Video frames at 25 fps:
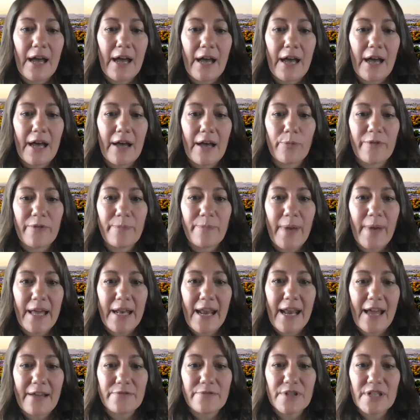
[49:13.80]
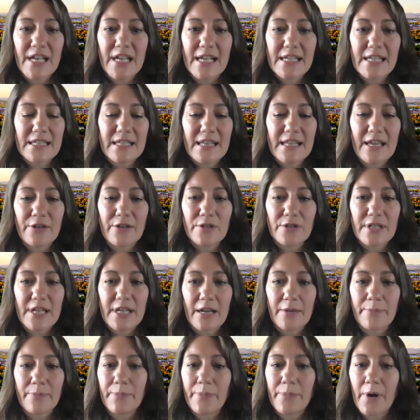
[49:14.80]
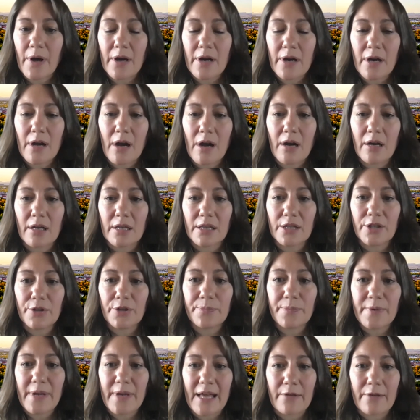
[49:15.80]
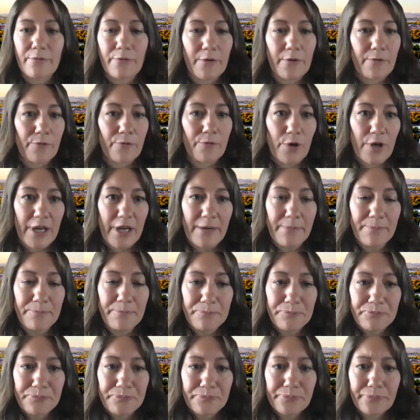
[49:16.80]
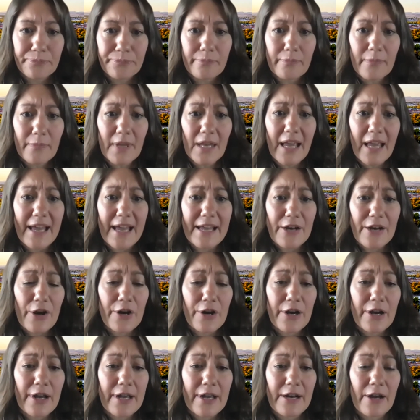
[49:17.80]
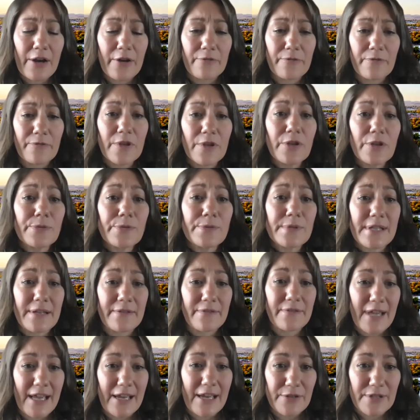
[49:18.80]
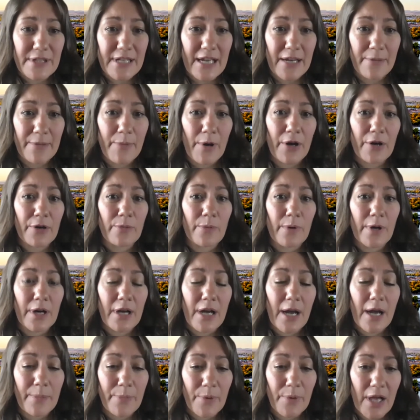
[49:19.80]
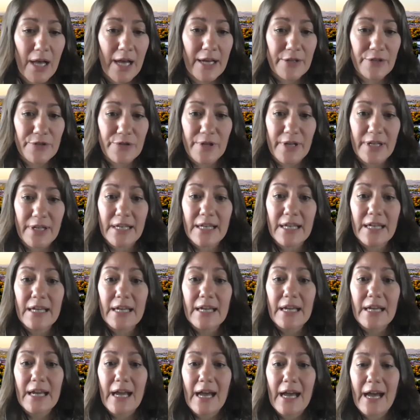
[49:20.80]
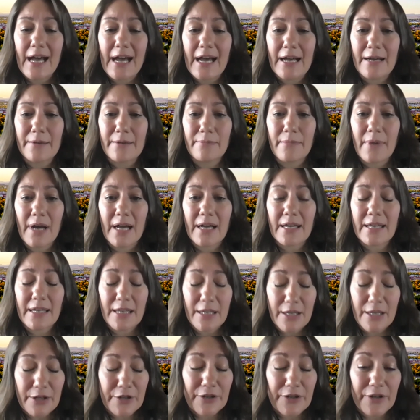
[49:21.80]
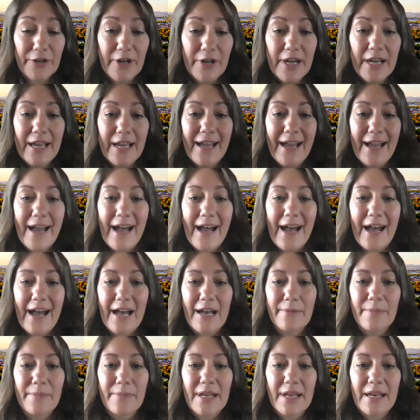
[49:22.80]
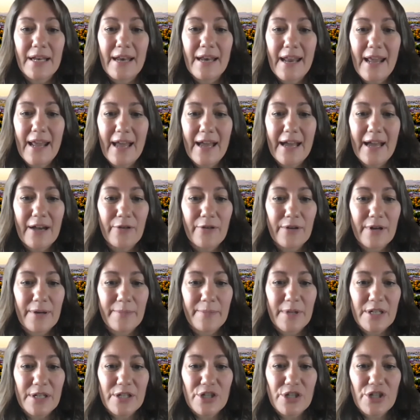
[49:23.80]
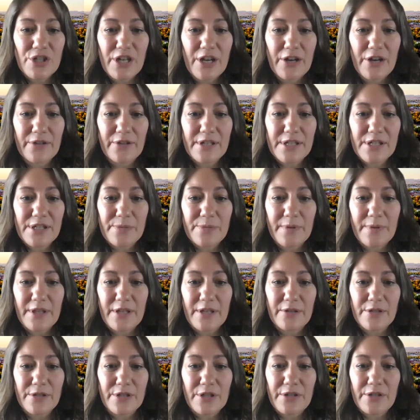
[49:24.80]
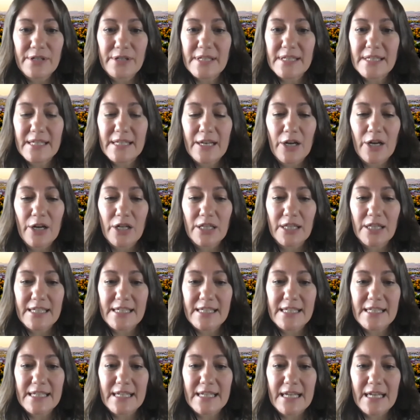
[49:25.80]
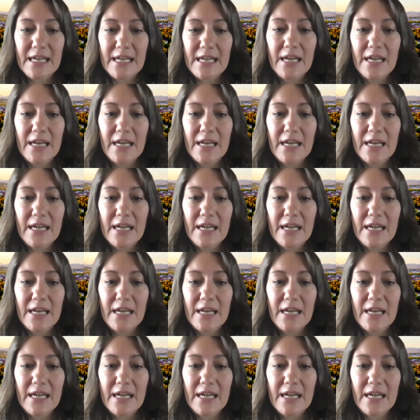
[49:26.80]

We've been advertising the Agri-Tech Park on LoopNet for free. And our views of the Agri-Tech Park were a couple hundred a year. Now, and I'm going to share this with you so you can see our listing.